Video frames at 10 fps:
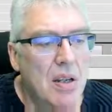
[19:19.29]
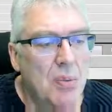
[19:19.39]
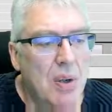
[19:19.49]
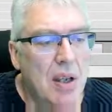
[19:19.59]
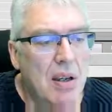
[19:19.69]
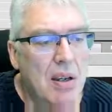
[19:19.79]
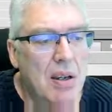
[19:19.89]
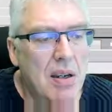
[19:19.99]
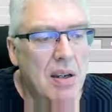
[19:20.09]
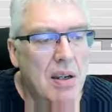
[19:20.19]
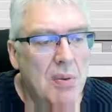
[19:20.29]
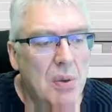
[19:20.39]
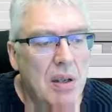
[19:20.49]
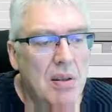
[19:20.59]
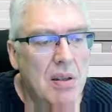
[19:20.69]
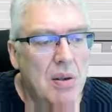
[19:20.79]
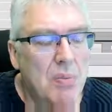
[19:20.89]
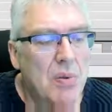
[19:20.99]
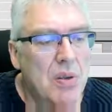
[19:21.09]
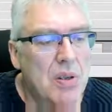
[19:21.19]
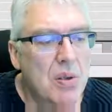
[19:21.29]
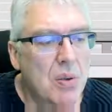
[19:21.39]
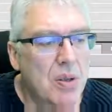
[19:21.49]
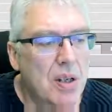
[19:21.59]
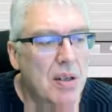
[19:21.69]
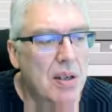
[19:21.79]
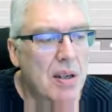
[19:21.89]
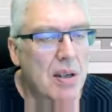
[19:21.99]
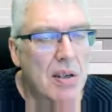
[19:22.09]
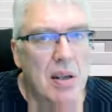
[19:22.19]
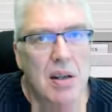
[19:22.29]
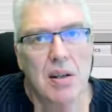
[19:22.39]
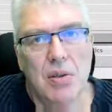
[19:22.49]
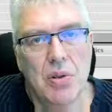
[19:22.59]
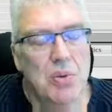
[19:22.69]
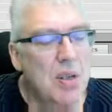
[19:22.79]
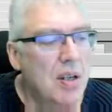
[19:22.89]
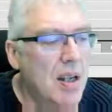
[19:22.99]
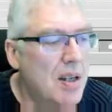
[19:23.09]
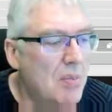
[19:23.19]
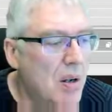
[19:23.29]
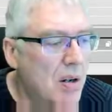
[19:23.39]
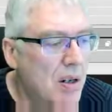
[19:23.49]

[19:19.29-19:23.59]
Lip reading: where the number is stored in a user data block.